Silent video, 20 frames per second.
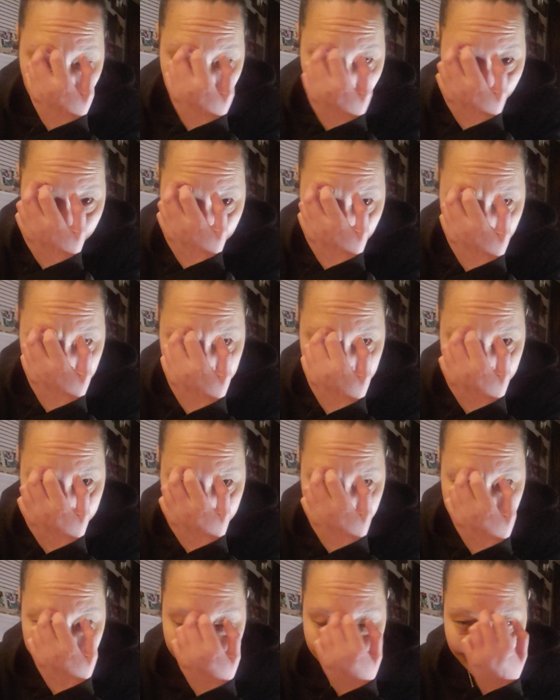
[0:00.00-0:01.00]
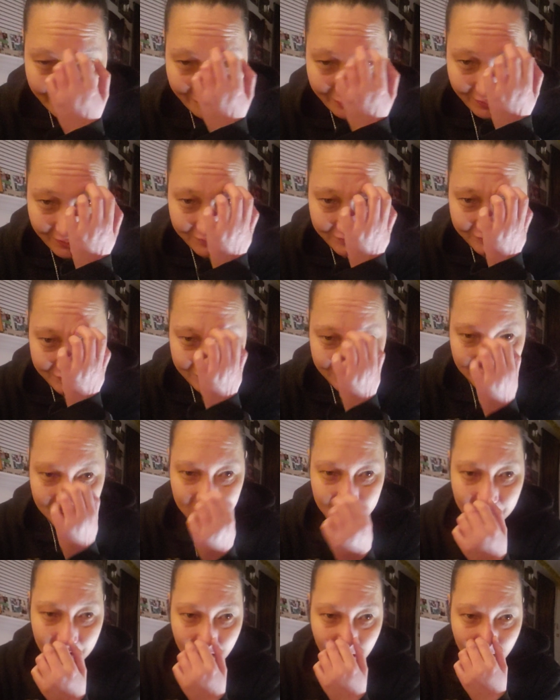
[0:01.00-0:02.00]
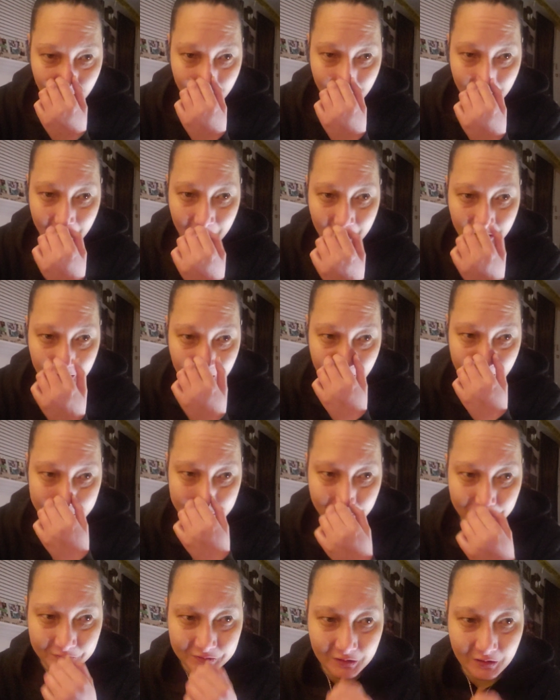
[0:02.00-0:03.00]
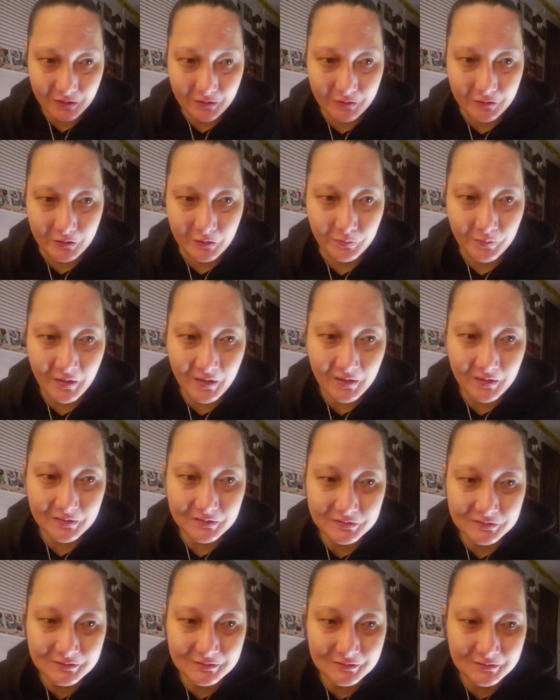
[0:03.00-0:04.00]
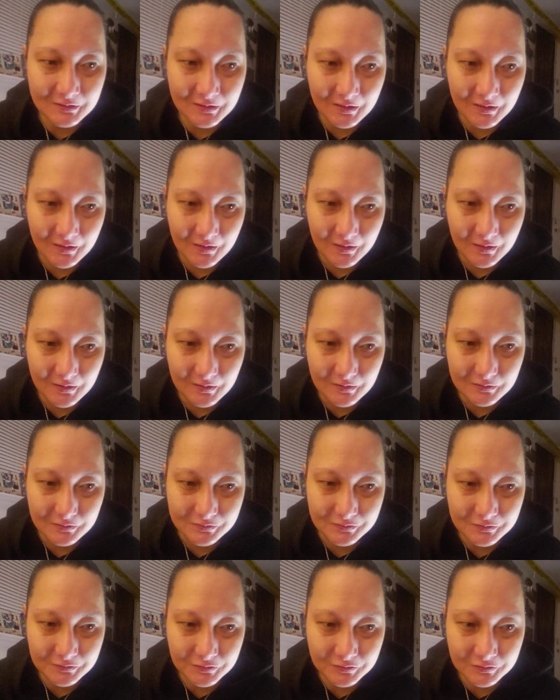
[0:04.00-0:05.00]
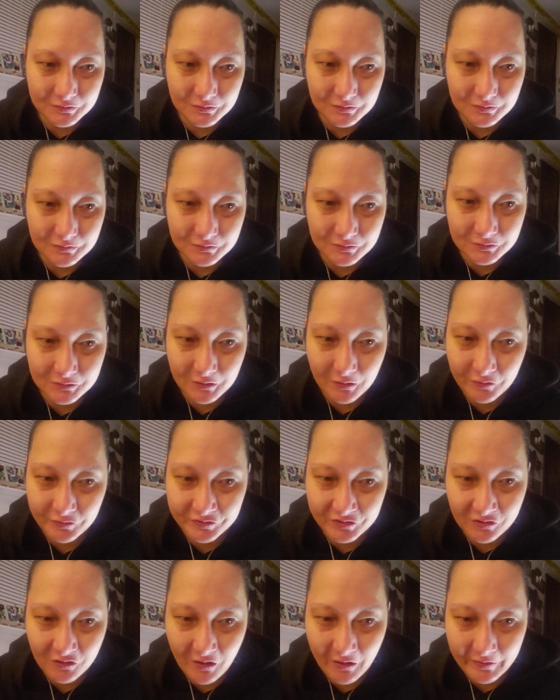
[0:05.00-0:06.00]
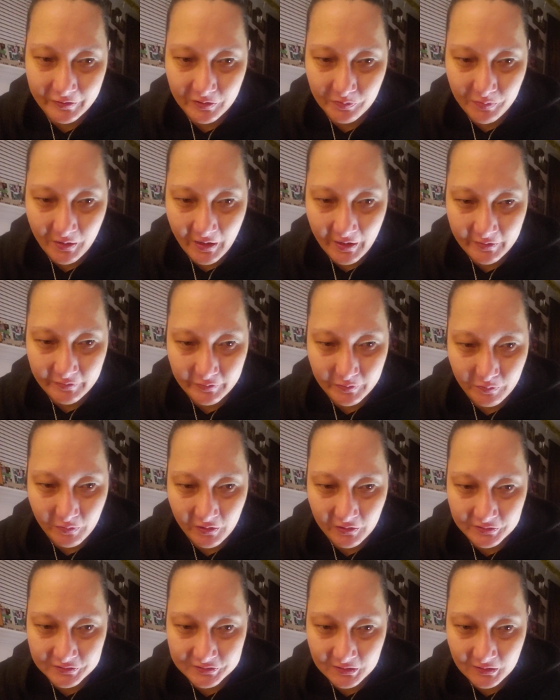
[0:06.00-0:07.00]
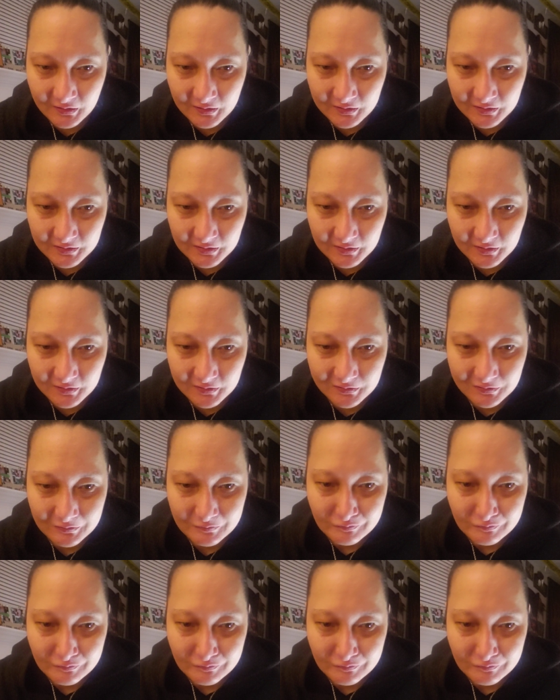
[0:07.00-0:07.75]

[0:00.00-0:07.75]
I can't see her name, but she uh, had to put down her pets, and she, she also got the bad remarks that I did